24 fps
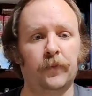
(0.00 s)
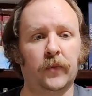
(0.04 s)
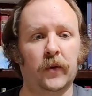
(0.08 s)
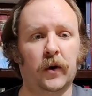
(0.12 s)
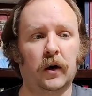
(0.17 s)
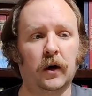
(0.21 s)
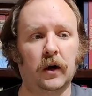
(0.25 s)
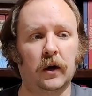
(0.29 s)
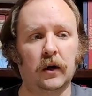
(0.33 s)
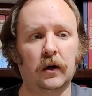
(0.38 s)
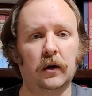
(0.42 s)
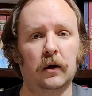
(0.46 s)

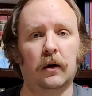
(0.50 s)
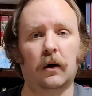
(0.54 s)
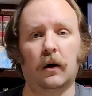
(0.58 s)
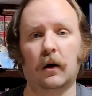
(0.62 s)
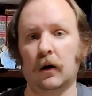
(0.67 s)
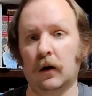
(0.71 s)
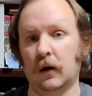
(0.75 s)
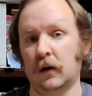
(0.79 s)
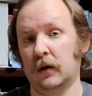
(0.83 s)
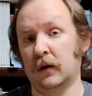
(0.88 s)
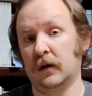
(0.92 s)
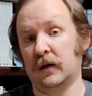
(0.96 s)
are
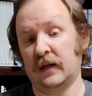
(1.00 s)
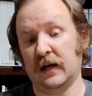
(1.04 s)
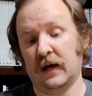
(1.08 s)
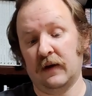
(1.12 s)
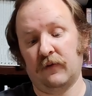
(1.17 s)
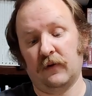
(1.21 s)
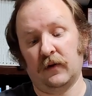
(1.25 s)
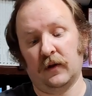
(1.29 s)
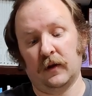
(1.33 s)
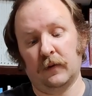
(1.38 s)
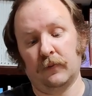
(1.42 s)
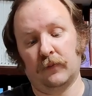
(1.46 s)
are
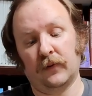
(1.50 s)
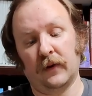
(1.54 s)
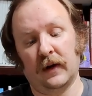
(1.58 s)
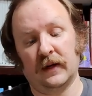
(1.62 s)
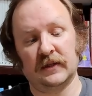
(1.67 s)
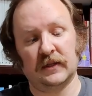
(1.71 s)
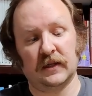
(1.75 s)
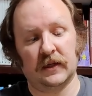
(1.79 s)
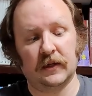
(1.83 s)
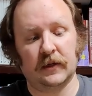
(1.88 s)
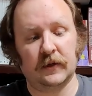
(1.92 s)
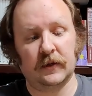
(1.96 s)
definitely
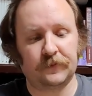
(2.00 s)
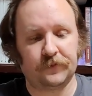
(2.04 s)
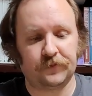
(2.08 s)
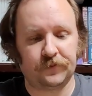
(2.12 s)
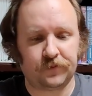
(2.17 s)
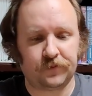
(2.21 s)
present.